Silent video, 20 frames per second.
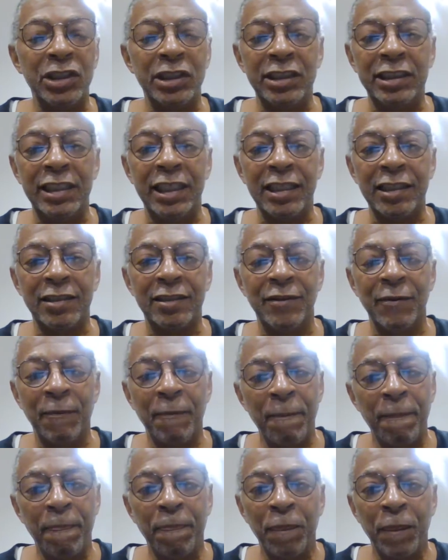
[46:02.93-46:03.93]
is just
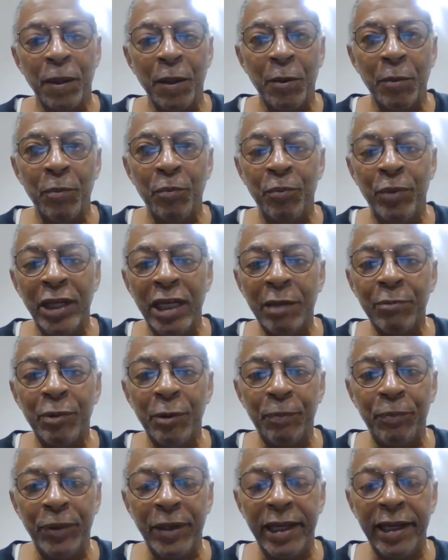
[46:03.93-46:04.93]
being
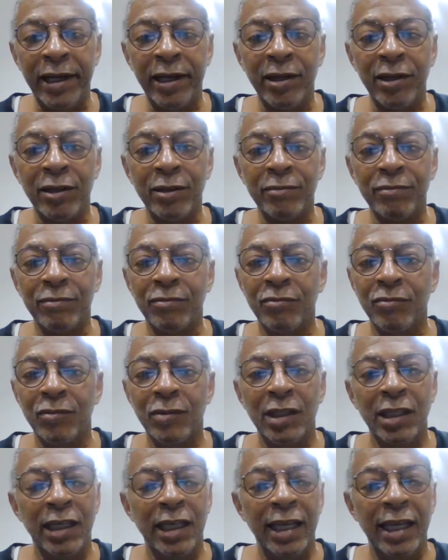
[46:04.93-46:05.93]
prepared,
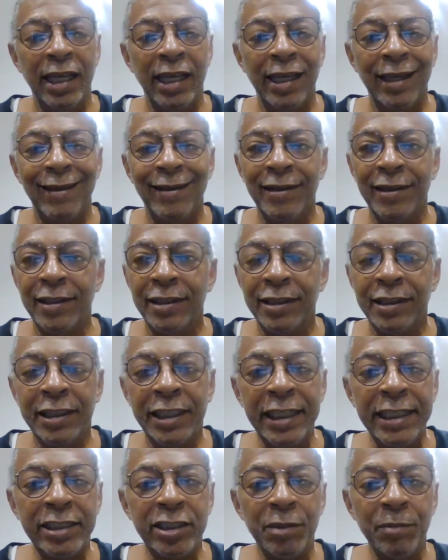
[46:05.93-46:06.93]

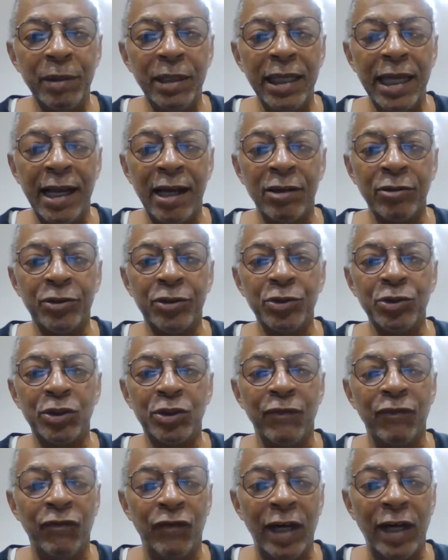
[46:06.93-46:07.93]
teaching me how to
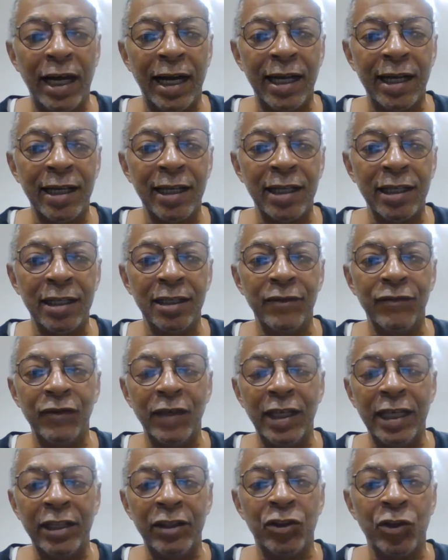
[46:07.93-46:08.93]
survive
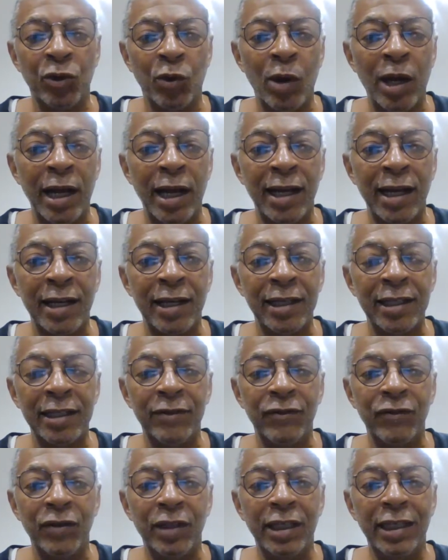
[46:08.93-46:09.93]
and thrive
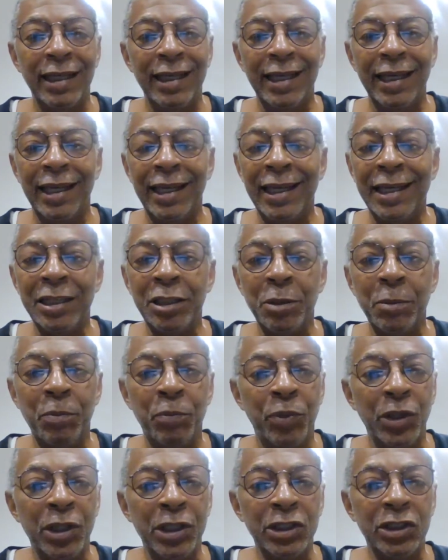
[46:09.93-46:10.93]
in the
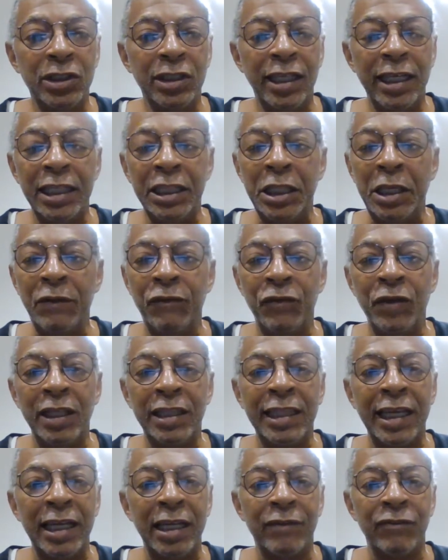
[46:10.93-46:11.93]
bush in the event
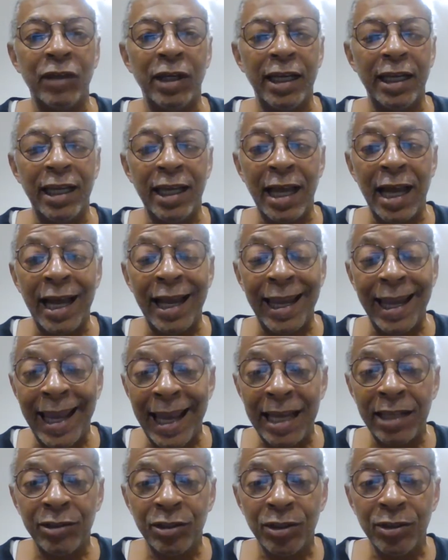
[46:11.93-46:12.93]
I
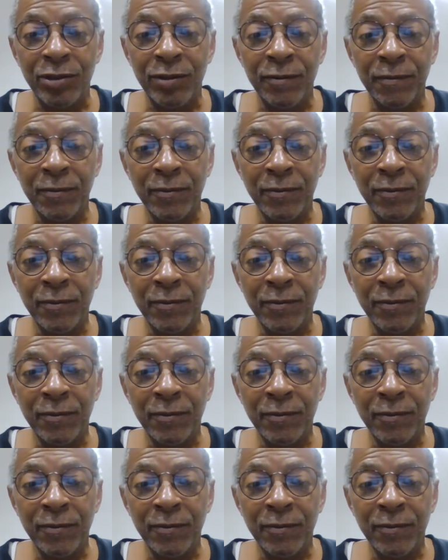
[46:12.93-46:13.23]
had to.